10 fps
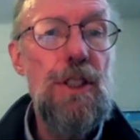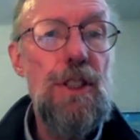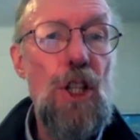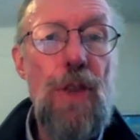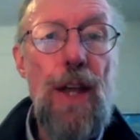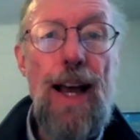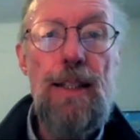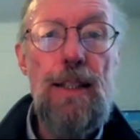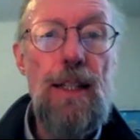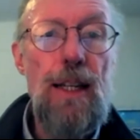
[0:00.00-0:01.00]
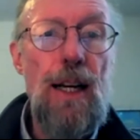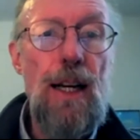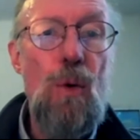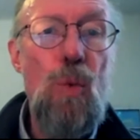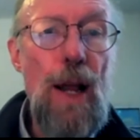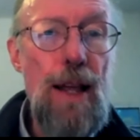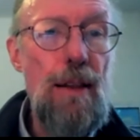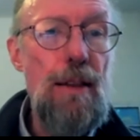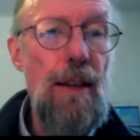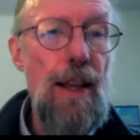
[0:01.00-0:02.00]
So that
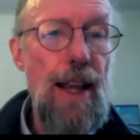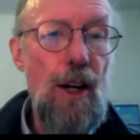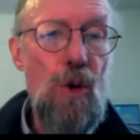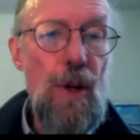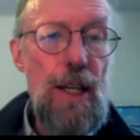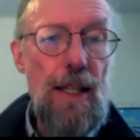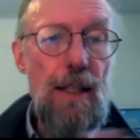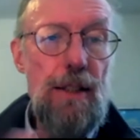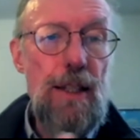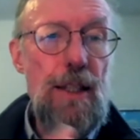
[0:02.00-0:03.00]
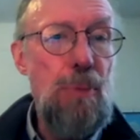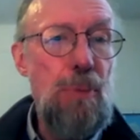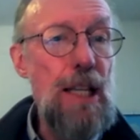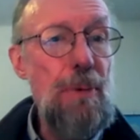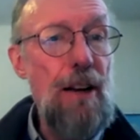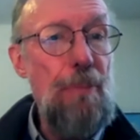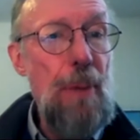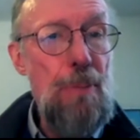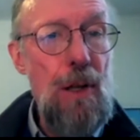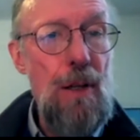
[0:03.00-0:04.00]
with increasing displacement of
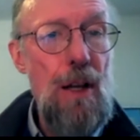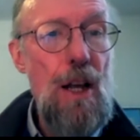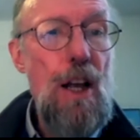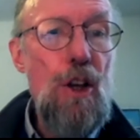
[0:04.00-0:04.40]
people,